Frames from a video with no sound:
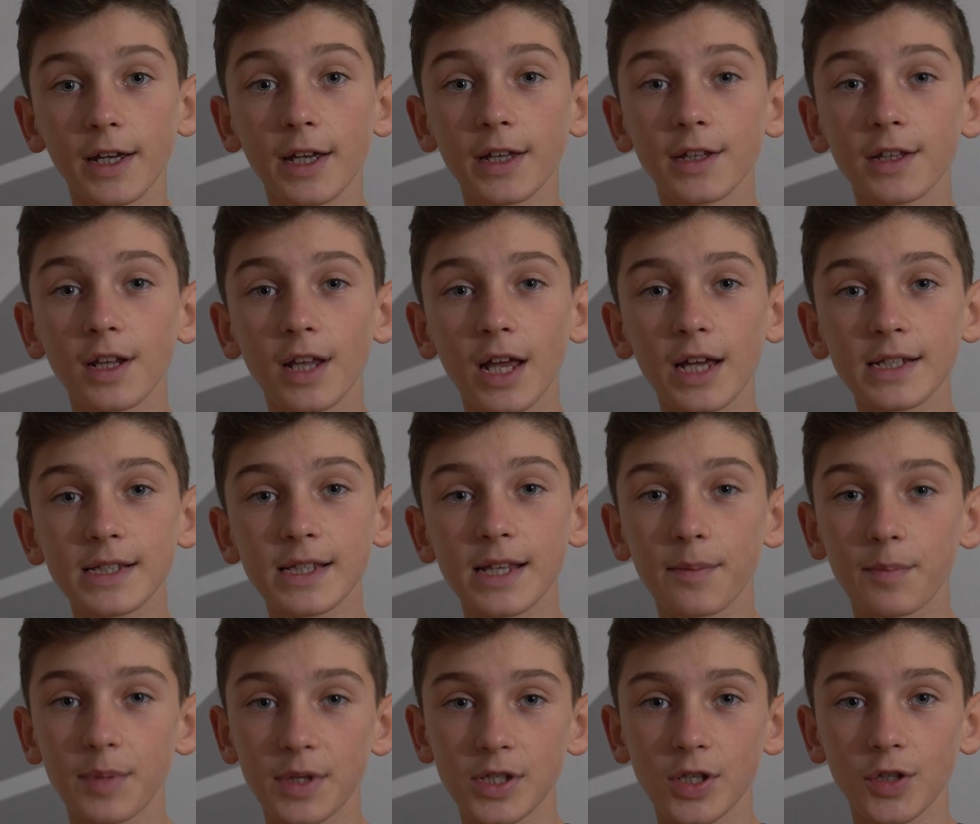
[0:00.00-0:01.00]
In the last
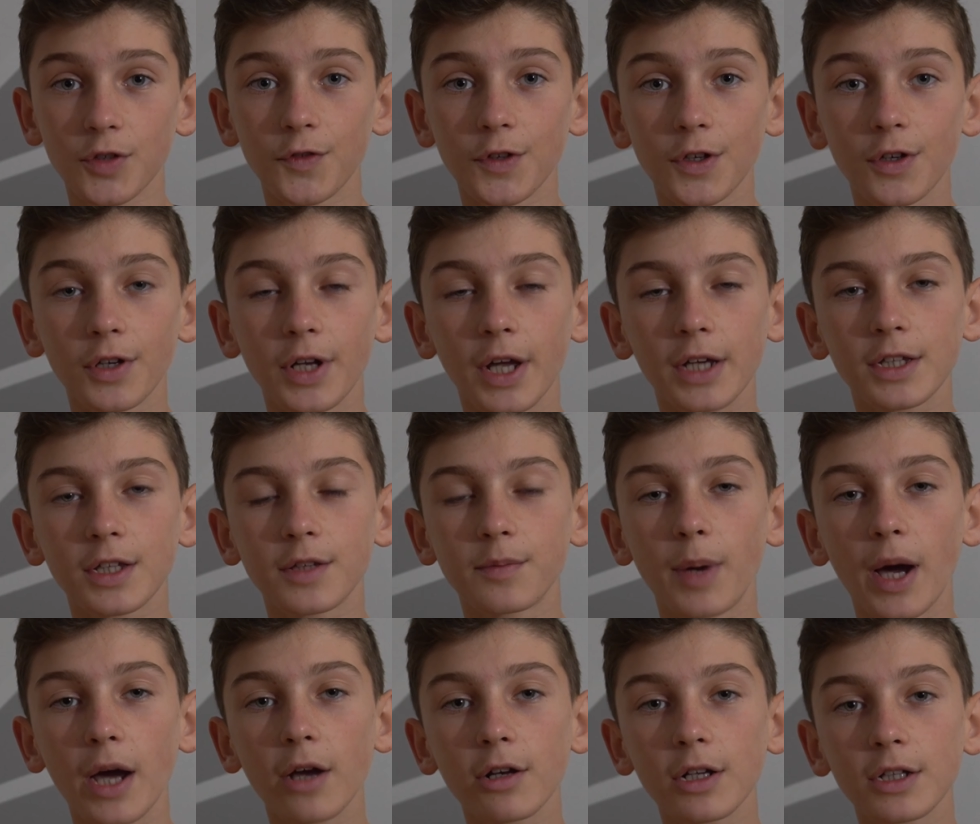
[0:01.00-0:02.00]
episode, we connected
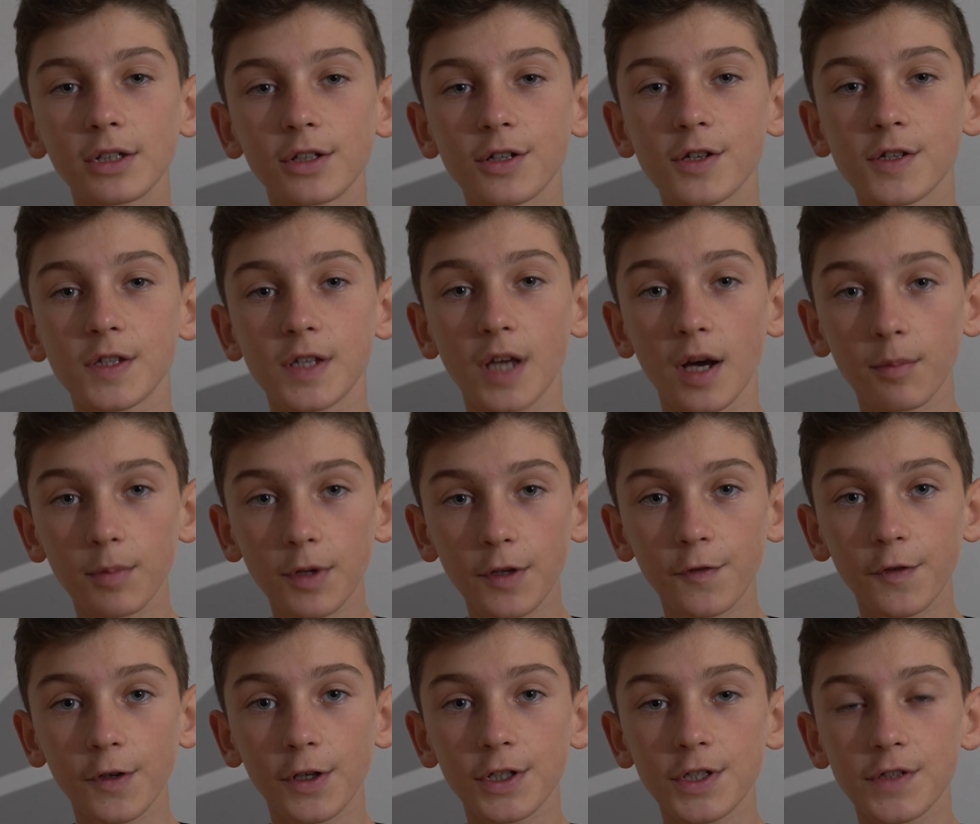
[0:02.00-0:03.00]
bioelectricity
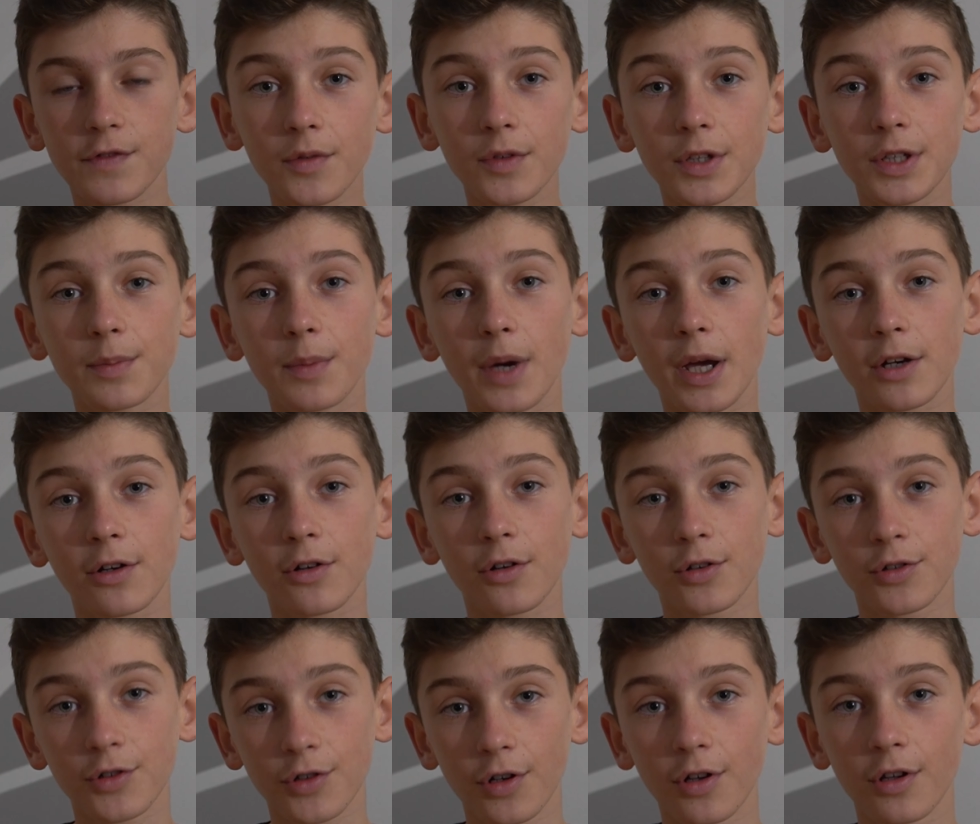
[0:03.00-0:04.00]
amplifiers with
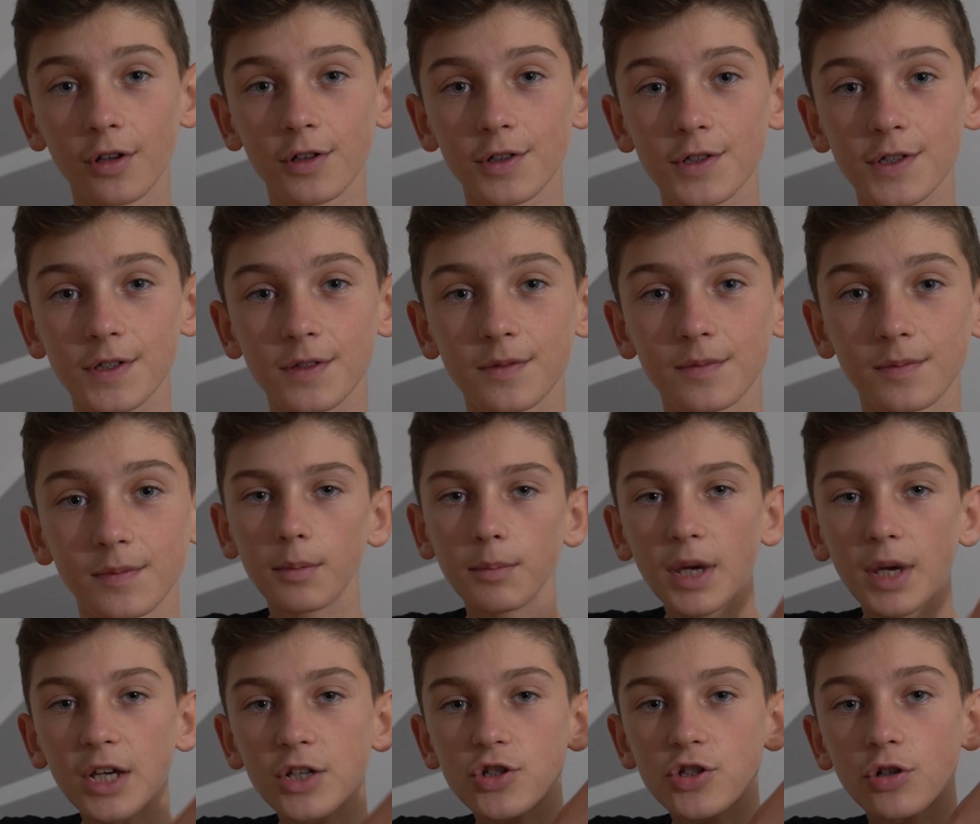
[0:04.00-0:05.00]
microcontrollers.
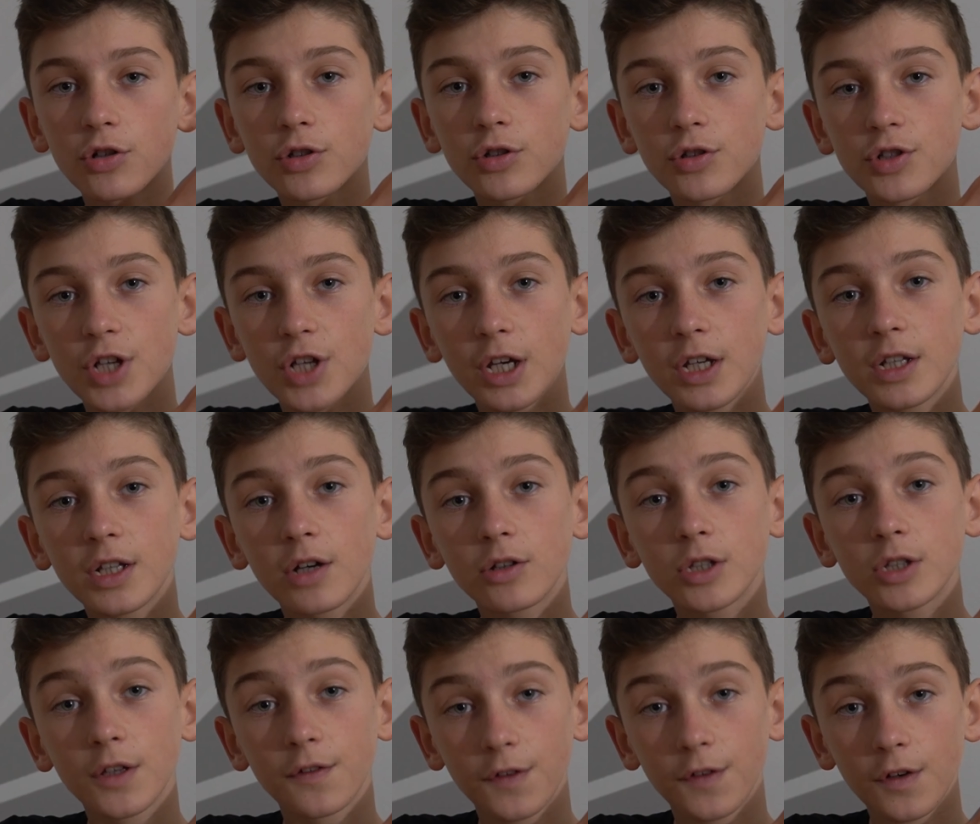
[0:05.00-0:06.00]
Make sure to check it
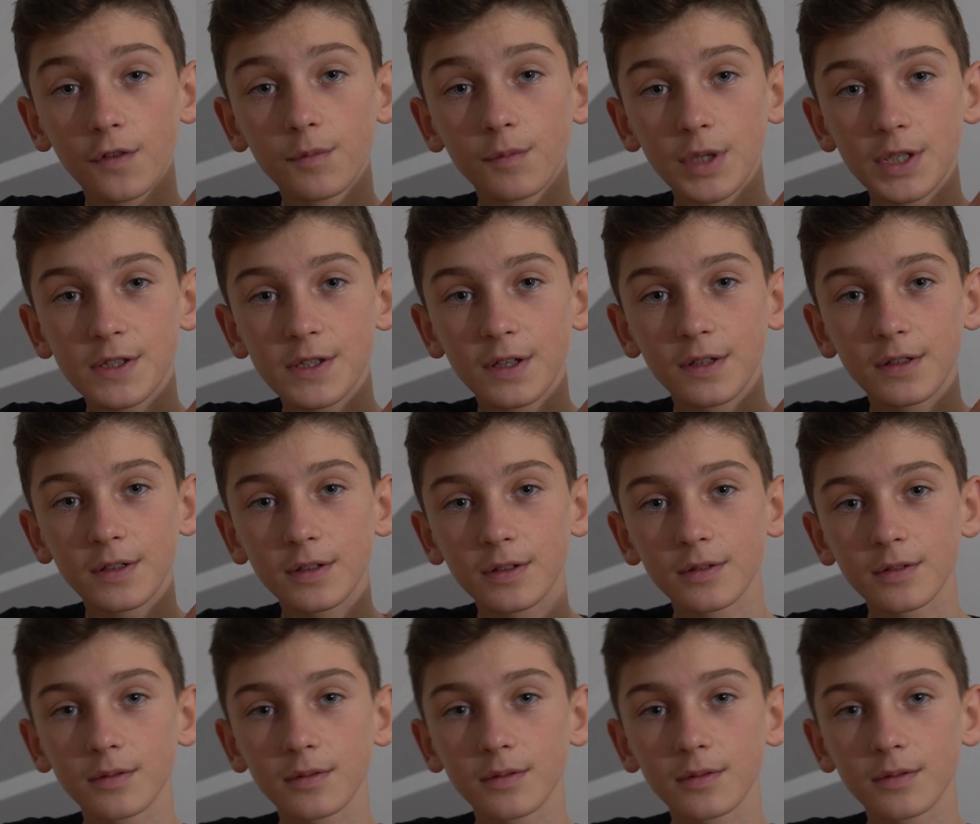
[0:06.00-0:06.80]
out if you've missed it.